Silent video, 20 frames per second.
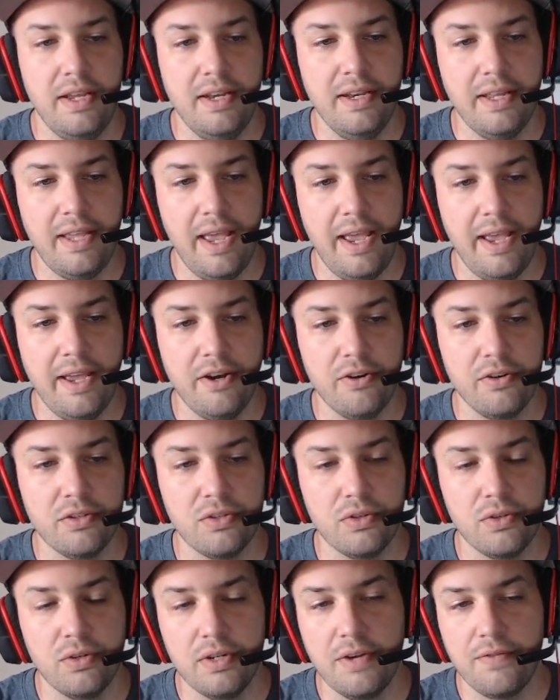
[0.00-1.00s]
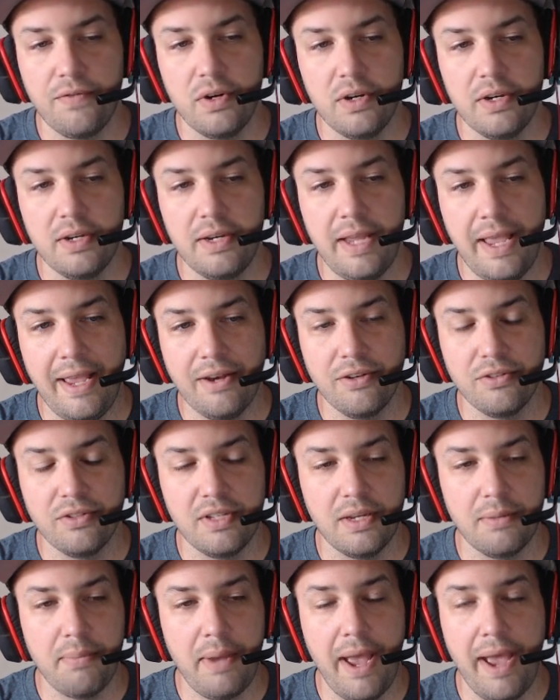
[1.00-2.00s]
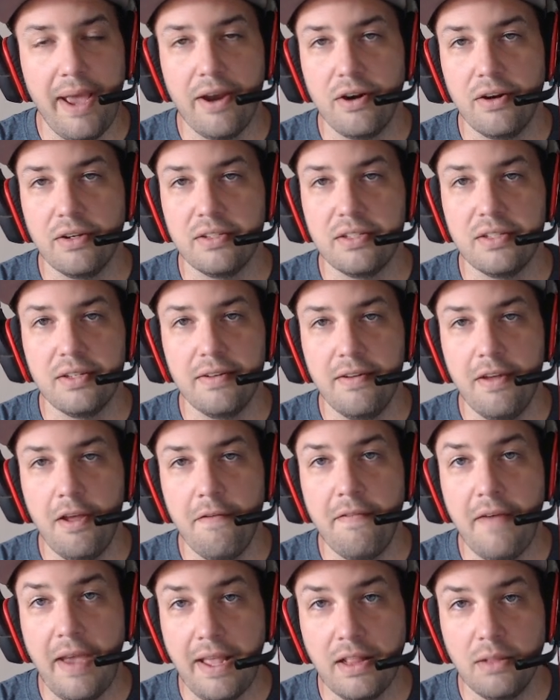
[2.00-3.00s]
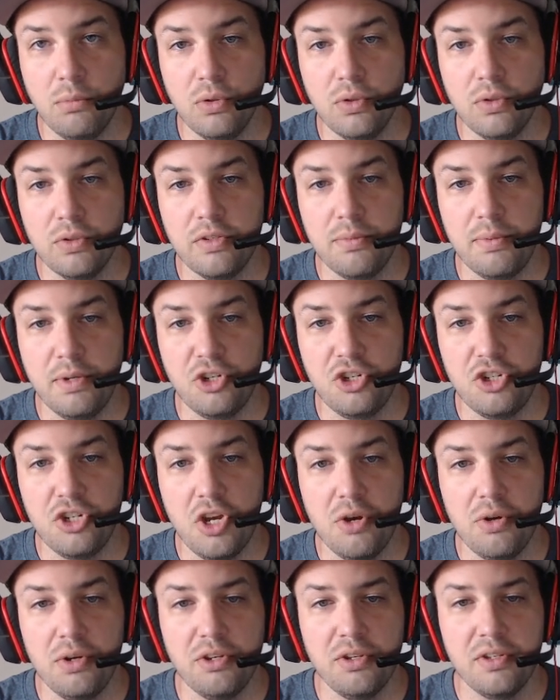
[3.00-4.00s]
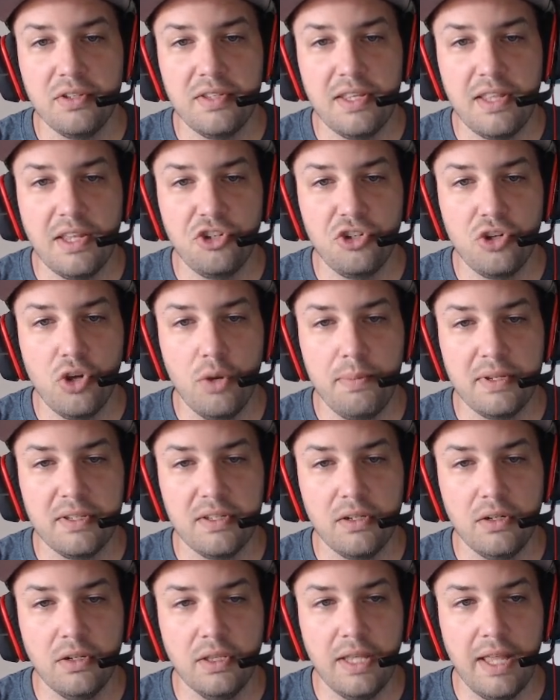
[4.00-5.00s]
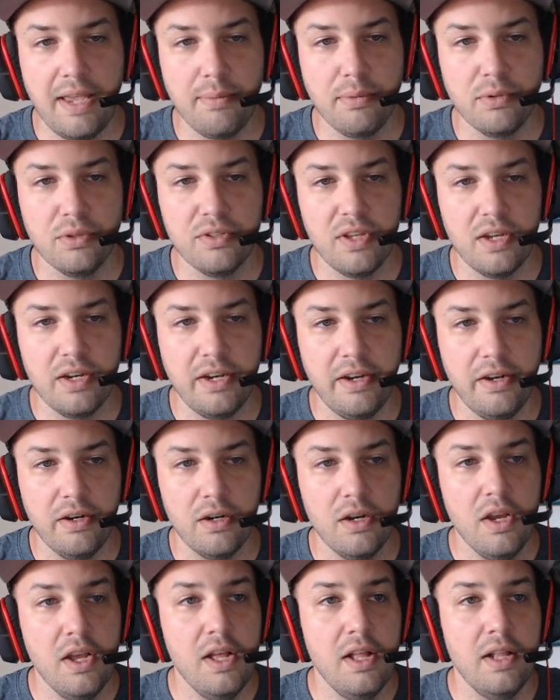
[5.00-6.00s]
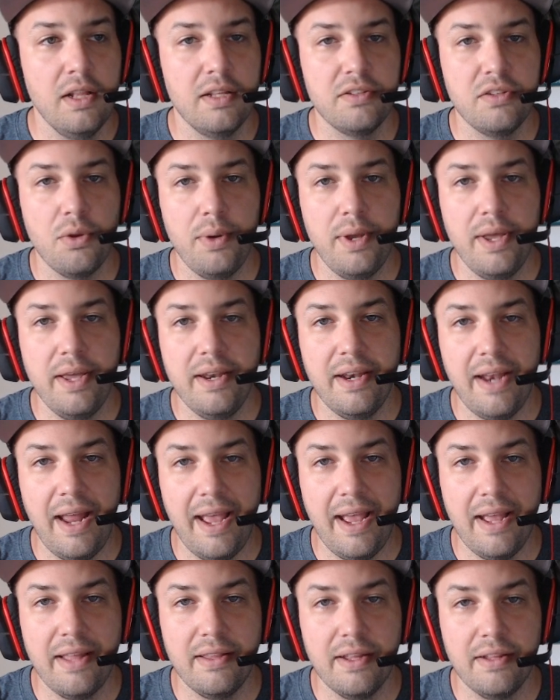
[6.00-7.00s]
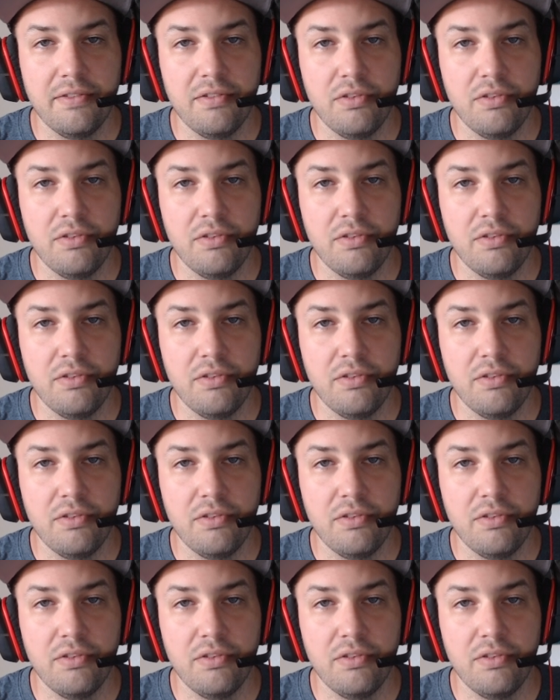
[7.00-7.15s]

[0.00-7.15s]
indicators or different candlestick patterns available to be shown. You can see they show up as little labels on here. Let's go ahead and add